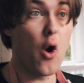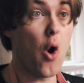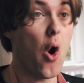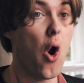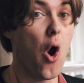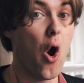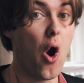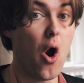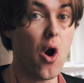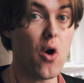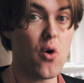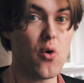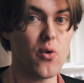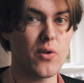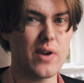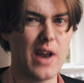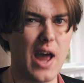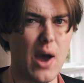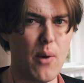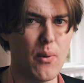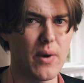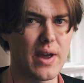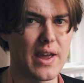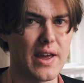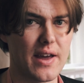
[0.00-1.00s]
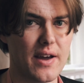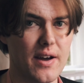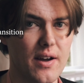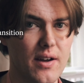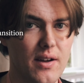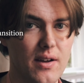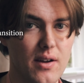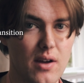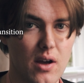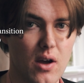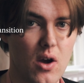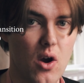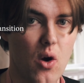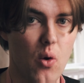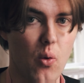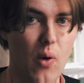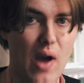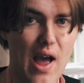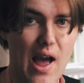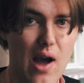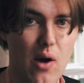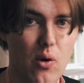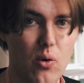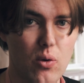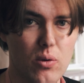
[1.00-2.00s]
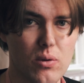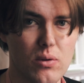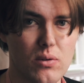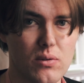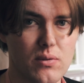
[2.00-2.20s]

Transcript: oh, now we're here. Wow,